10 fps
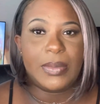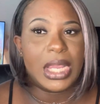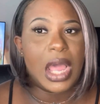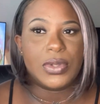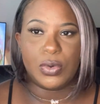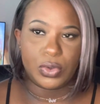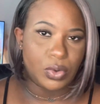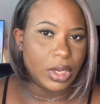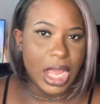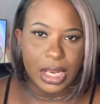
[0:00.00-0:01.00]
like I was going
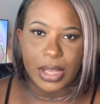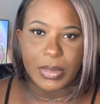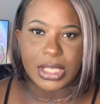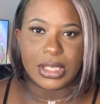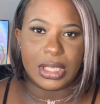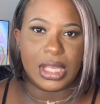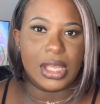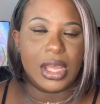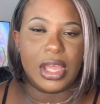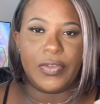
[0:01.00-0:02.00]
through a lot, like
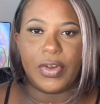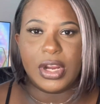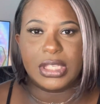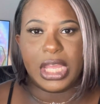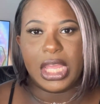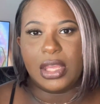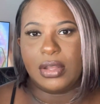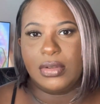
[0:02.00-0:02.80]
mentally, as far as like